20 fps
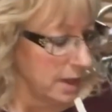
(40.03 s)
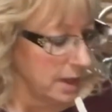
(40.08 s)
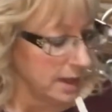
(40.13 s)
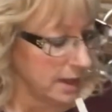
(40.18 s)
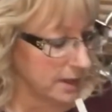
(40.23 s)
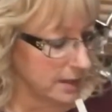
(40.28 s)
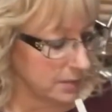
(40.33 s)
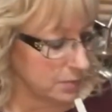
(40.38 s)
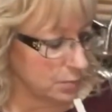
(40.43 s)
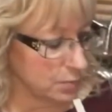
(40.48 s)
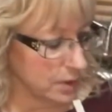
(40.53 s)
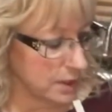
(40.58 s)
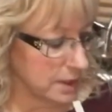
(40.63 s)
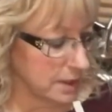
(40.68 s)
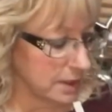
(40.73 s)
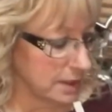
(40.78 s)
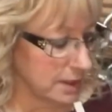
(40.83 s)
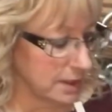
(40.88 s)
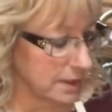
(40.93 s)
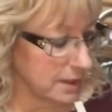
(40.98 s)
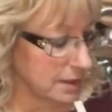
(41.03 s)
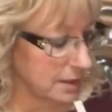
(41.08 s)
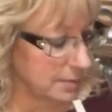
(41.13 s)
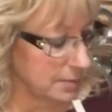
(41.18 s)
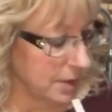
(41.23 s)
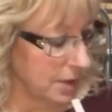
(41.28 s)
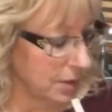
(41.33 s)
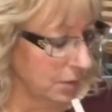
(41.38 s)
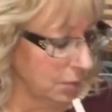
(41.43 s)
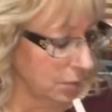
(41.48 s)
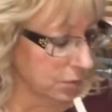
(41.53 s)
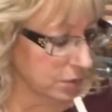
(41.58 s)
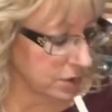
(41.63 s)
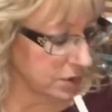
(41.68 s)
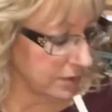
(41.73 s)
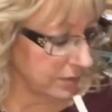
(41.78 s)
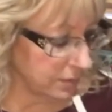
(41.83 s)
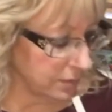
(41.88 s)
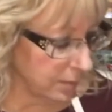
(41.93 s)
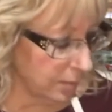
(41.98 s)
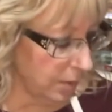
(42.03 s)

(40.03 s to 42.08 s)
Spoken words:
And when I ordered it from the